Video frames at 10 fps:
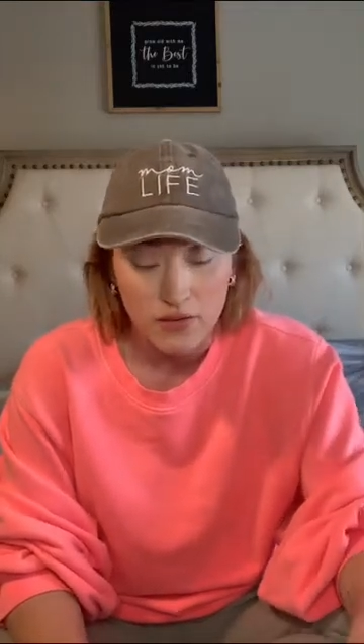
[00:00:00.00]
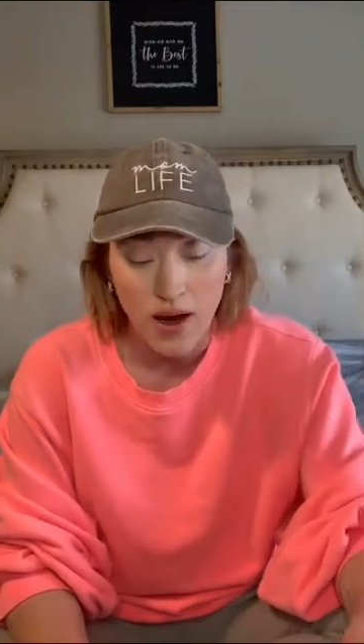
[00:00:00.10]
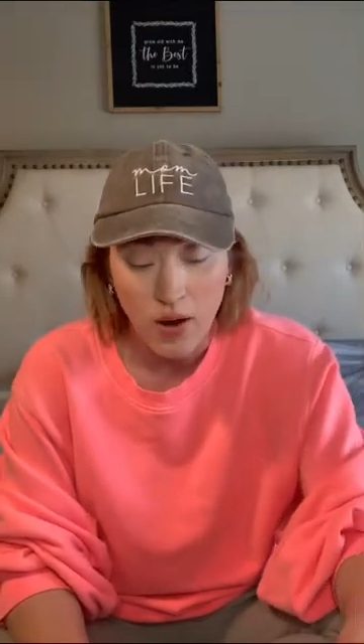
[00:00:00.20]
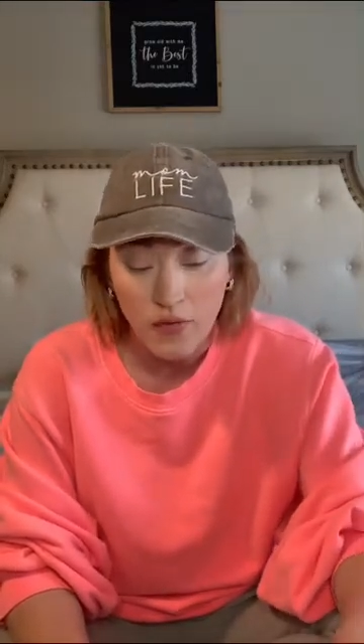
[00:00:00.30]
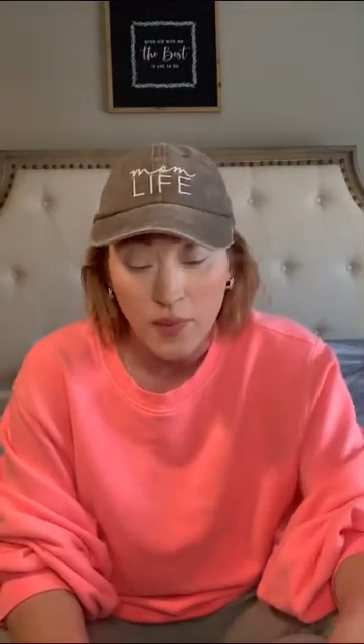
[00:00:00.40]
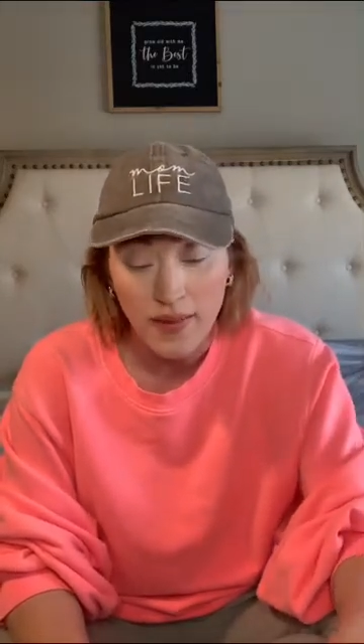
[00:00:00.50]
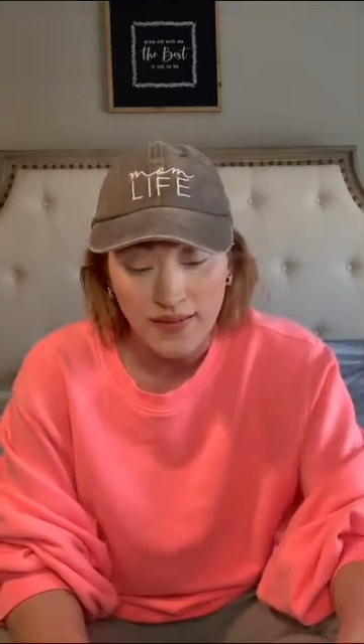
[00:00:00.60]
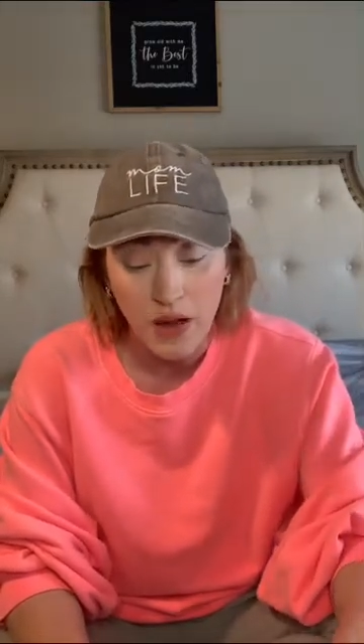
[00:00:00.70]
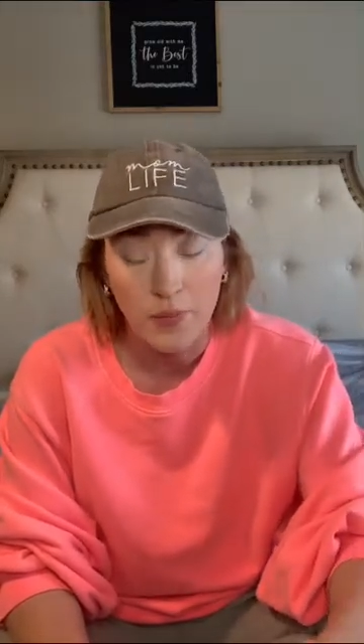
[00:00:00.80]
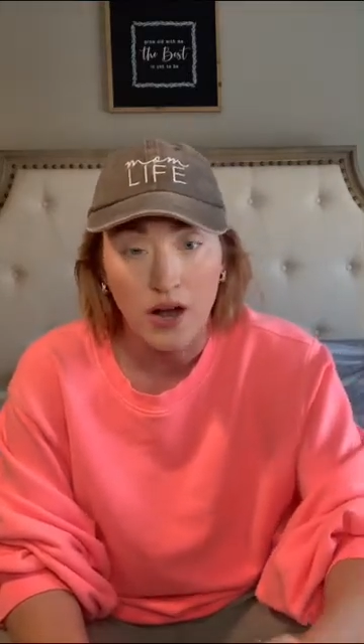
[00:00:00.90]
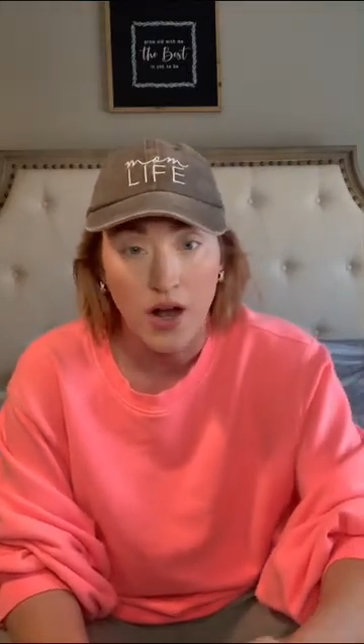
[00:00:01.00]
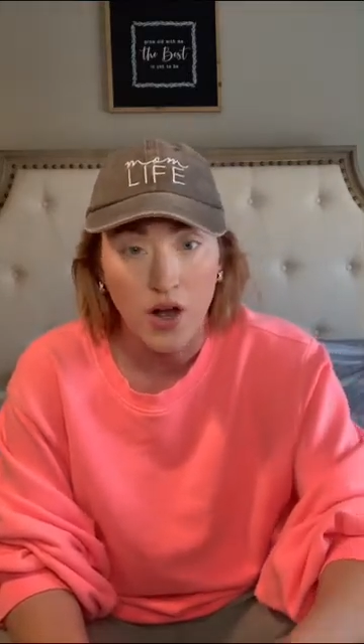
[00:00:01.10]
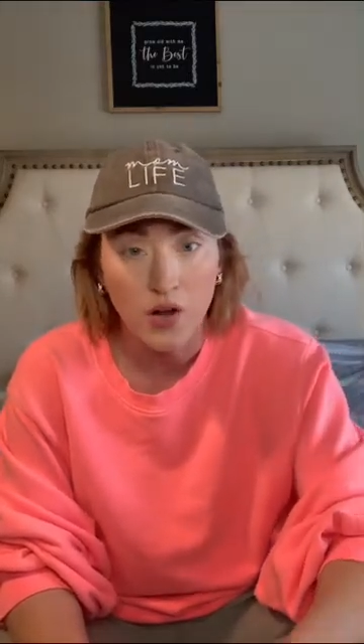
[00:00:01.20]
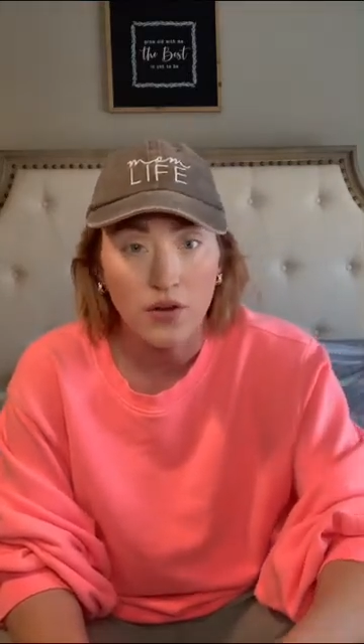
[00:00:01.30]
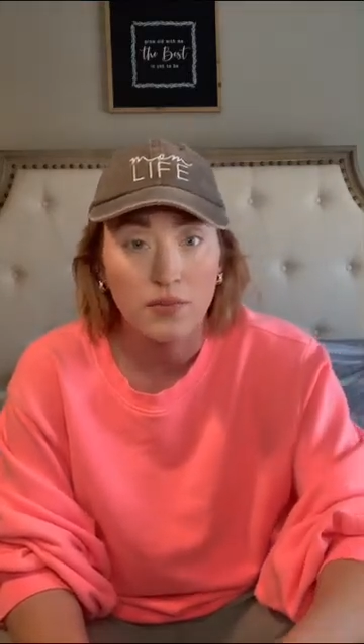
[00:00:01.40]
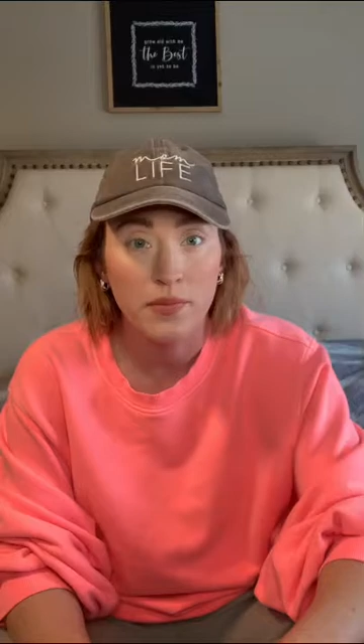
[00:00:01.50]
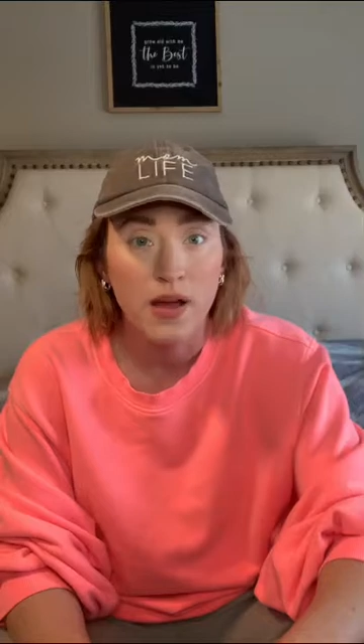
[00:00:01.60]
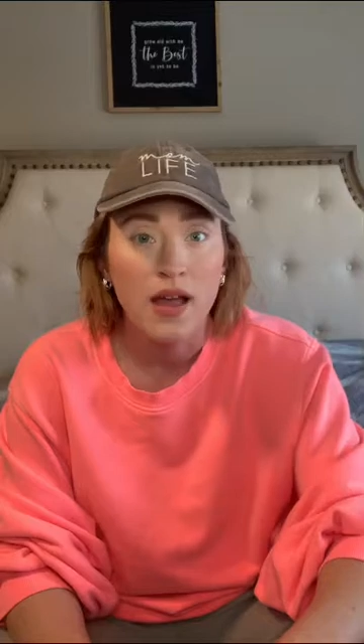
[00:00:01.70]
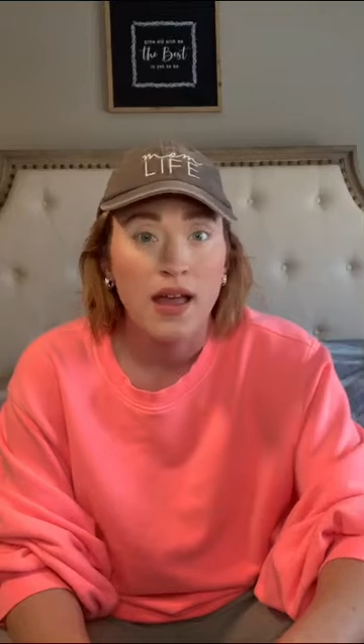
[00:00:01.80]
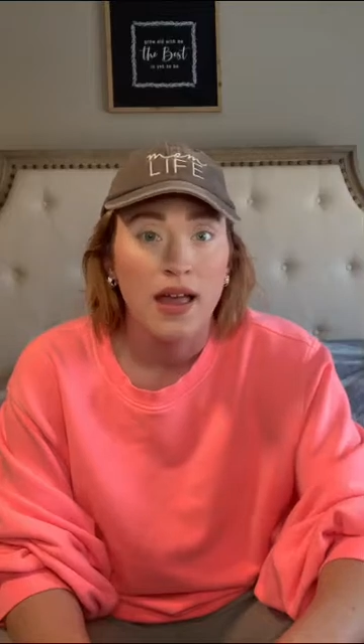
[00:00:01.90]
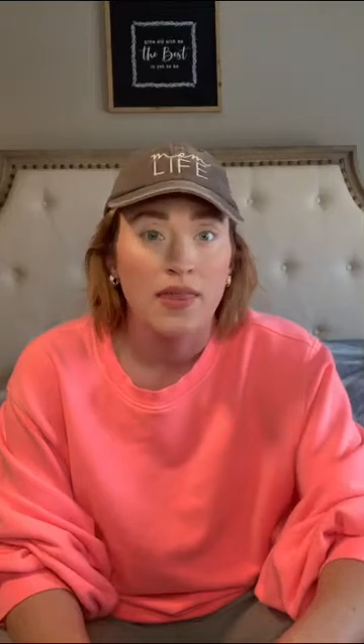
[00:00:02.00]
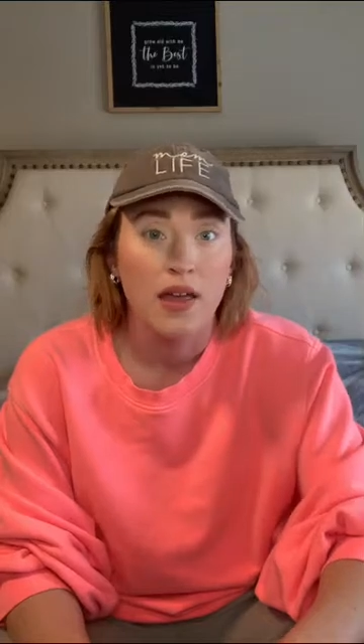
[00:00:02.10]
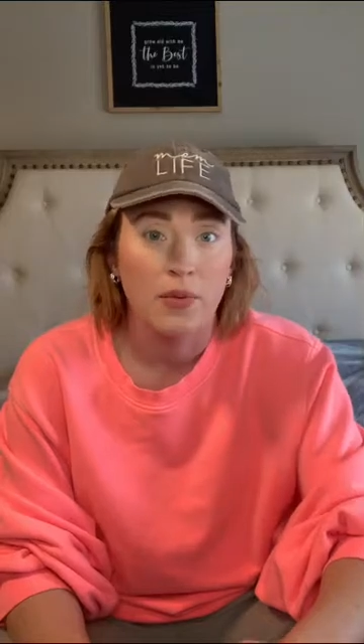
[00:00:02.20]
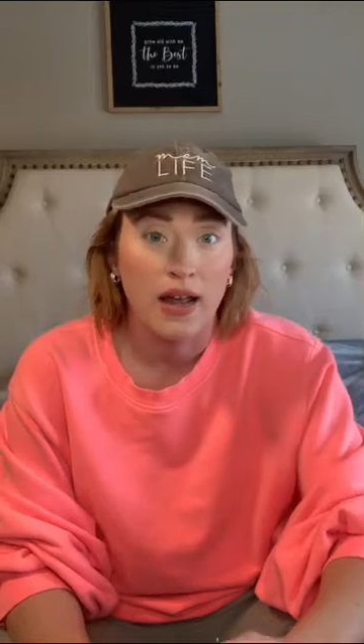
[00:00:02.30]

However, by the time we got home, they